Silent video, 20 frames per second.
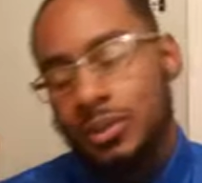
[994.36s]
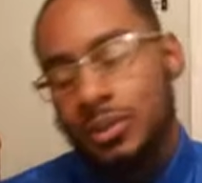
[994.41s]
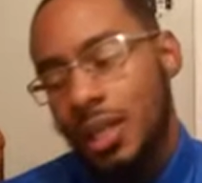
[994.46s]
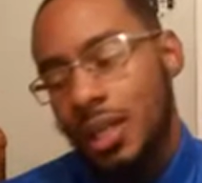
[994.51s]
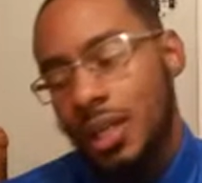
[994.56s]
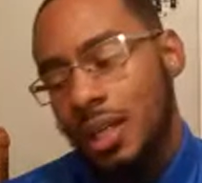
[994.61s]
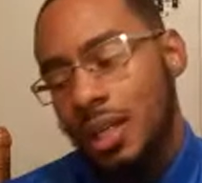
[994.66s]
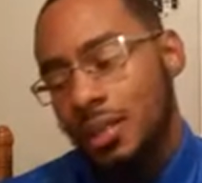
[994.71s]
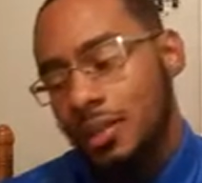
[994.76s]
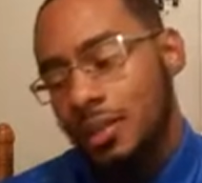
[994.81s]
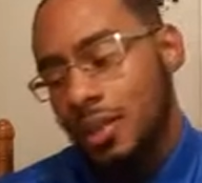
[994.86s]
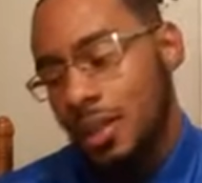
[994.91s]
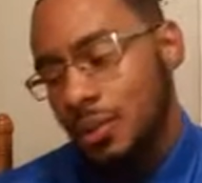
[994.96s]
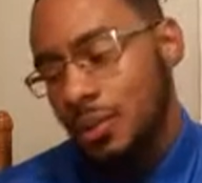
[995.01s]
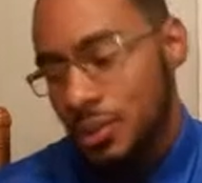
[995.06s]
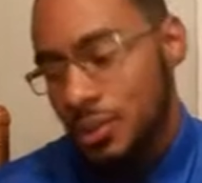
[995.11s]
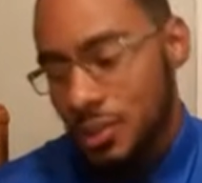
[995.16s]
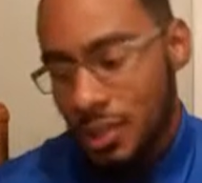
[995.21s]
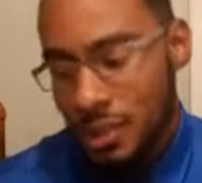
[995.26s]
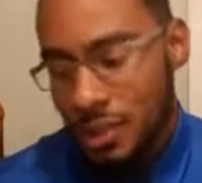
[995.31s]
I would
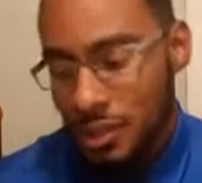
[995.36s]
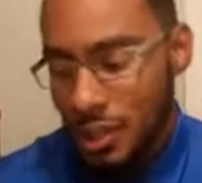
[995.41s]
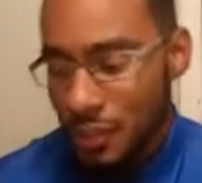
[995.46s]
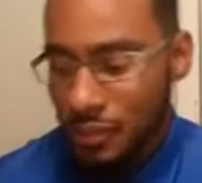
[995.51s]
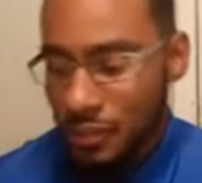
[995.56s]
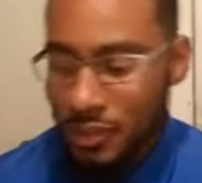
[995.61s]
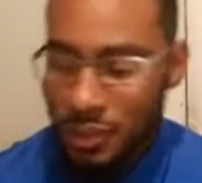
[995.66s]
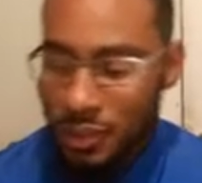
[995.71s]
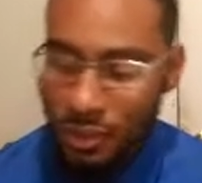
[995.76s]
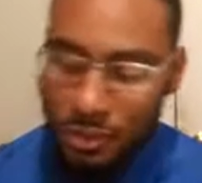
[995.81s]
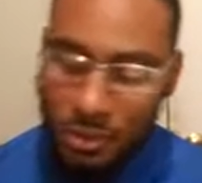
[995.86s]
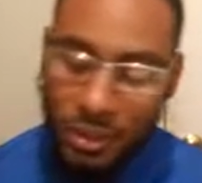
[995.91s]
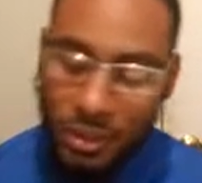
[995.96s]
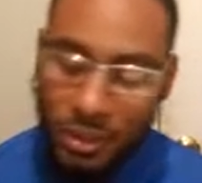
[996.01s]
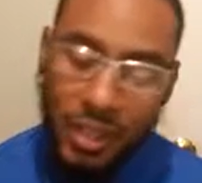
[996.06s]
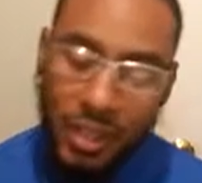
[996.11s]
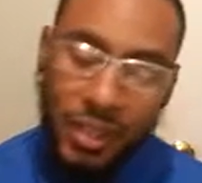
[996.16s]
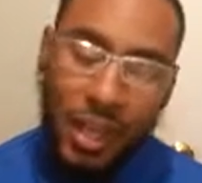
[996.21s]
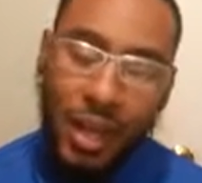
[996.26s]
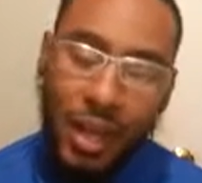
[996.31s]
definitely don't do
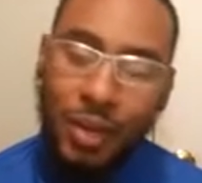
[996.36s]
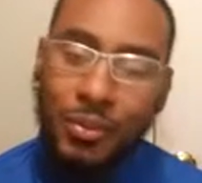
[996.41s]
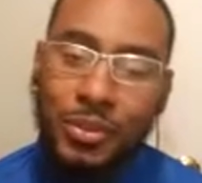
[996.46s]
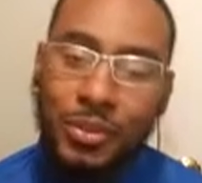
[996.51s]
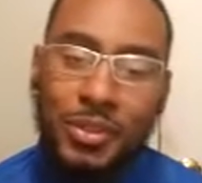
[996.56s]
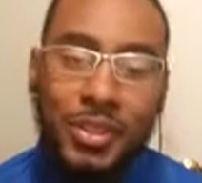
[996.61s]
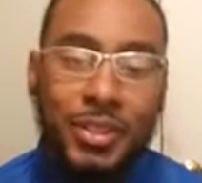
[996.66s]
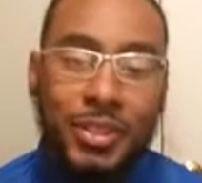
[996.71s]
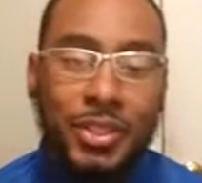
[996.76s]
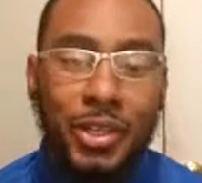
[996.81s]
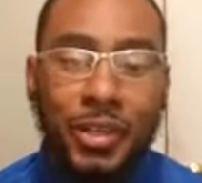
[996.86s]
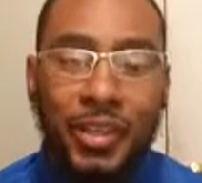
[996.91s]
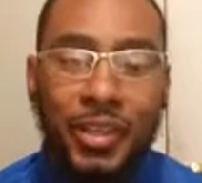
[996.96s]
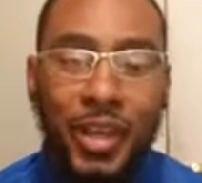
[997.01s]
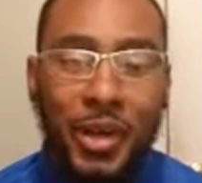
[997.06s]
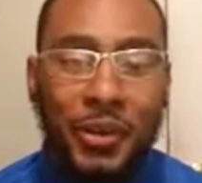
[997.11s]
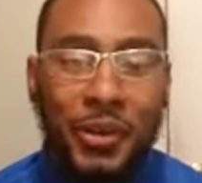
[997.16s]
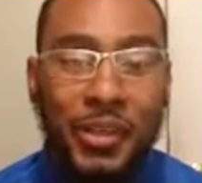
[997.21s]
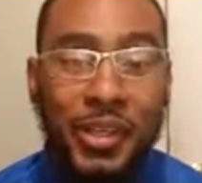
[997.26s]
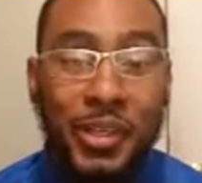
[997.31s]
that. I don't want you to turn
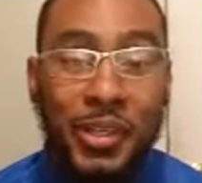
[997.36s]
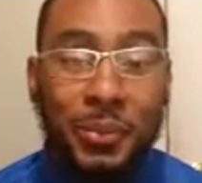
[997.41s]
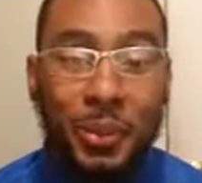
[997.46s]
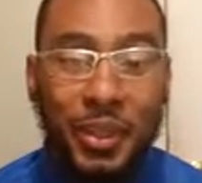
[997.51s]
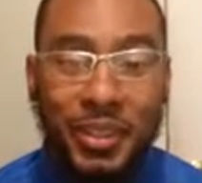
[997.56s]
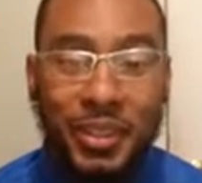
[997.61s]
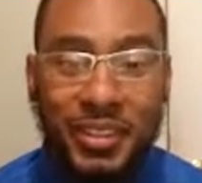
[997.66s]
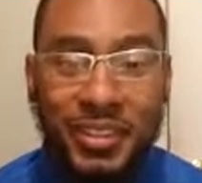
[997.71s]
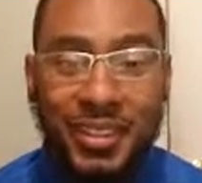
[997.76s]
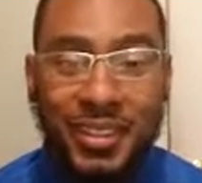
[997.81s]
down any money.